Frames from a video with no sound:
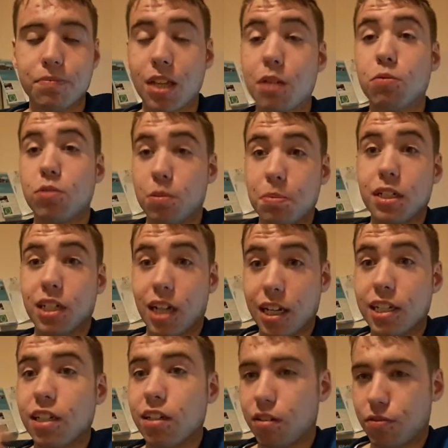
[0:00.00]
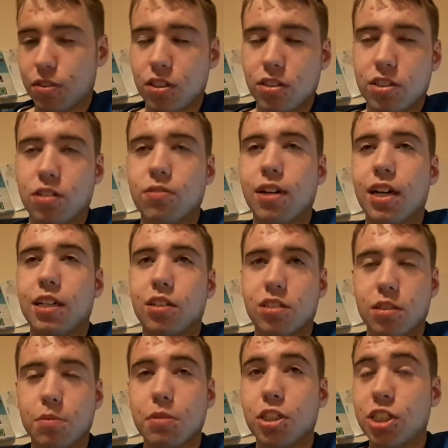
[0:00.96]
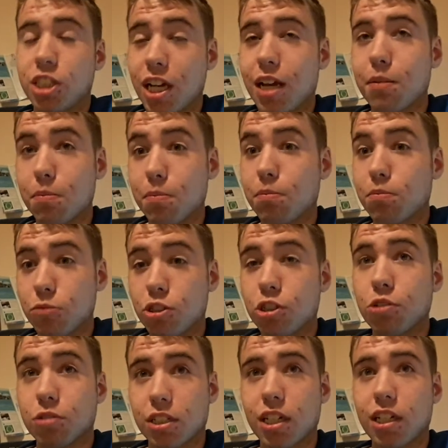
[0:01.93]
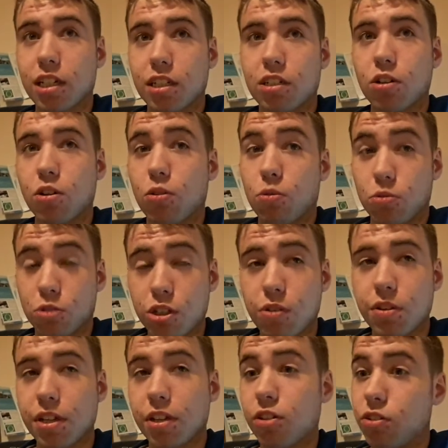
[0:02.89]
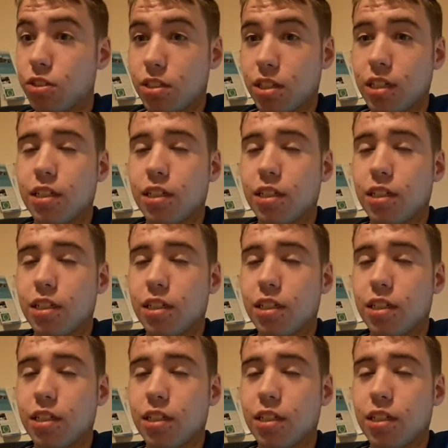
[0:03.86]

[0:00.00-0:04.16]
it would be an idea if it doesn't go ahead, because it'd be a shame to see it go 2 years,